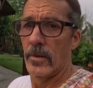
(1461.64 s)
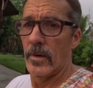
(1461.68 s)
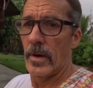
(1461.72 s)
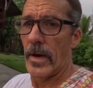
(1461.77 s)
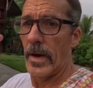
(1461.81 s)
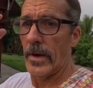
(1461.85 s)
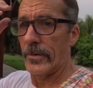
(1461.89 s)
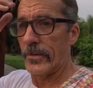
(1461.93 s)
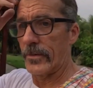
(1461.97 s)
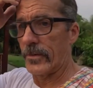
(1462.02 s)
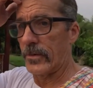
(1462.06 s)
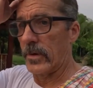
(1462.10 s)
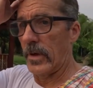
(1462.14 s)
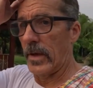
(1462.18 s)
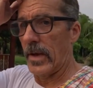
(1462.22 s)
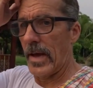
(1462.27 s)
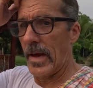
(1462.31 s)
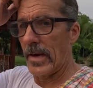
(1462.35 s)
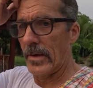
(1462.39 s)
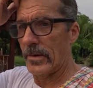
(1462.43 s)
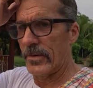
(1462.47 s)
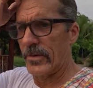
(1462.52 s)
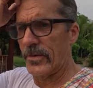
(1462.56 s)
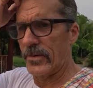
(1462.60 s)
has it
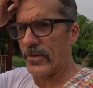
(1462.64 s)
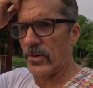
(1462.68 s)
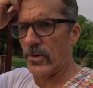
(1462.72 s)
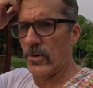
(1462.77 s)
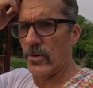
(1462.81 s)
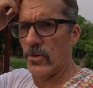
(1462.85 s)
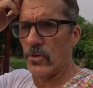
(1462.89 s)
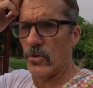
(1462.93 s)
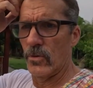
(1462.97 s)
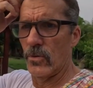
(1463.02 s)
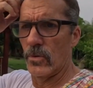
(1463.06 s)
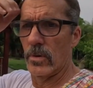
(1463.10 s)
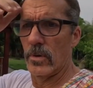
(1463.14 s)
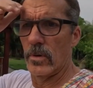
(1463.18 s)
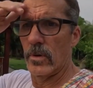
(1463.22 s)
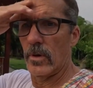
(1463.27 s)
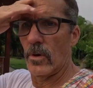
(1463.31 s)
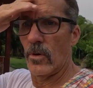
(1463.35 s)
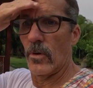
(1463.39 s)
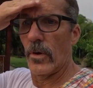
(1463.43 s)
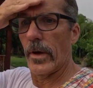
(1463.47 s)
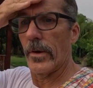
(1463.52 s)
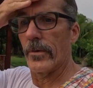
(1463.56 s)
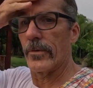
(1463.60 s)
has two
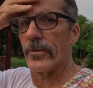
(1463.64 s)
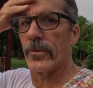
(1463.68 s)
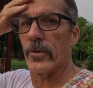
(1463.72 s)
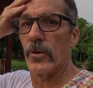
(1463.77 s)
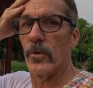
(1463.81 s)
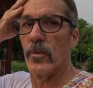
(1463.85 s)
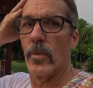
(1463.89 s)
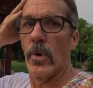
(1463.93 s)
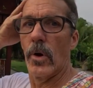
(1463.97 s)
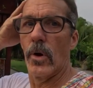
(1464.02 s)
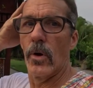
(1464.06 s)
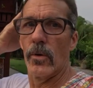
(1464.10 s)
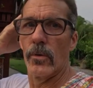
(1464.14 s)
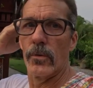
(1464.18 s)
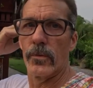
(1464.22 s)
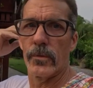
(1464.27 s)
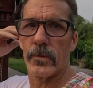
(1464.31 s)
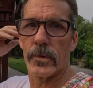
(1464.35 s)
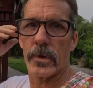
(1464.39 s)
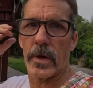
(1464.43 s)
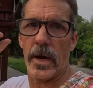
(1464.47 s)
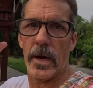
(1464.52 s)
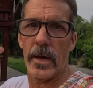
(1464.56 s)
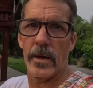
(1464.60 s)
it only has two
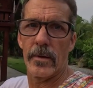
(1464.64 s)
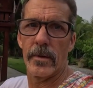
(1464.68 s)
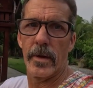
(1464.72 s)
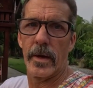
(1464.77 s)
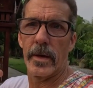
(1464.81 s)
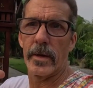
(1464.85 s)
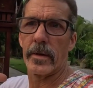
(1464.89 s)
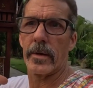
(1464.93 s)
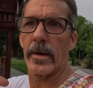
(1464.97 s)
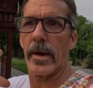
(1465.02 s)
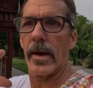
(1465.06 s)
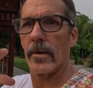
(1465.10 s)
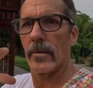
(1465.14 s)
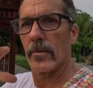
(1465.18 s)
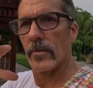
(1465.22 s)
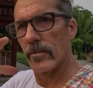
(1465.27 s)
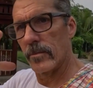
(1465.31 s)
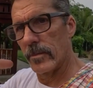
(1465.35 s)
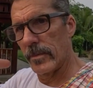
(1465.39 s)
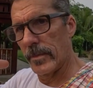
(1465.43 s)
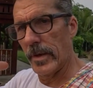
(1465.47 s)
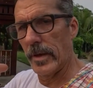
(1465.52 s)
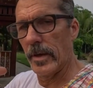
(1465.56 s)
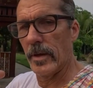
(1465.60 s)
modes kind of like
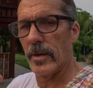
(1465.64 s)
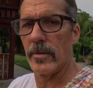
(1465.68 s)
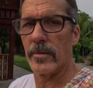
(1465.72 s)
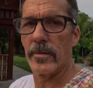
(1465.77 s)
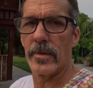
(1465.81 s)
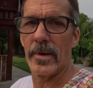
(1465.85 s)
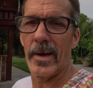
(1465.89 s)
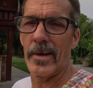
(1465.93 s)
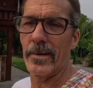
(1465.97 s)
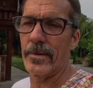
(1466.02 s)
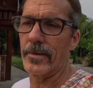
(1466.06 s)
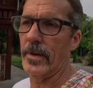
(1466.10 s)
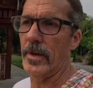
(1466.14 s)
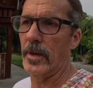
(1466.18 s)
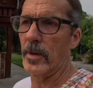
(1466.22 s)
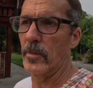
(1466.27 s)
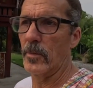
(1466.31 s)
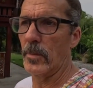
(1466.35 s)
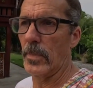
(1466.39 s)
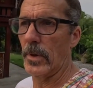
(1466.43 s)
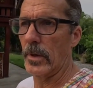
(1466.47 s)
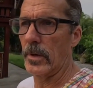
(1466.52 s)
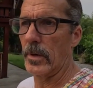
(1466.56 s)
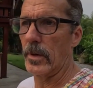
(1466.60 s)
dim, not
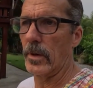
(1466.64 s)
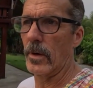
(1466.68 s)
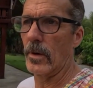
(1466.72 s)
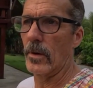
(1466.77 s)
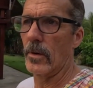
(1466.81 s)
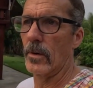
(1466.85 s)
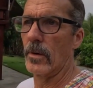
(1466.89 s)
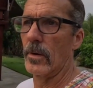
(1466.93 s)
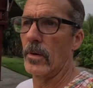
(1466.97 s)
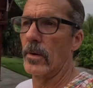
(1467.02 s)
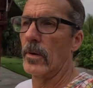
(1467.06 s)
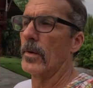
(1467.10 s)
dim, but you know,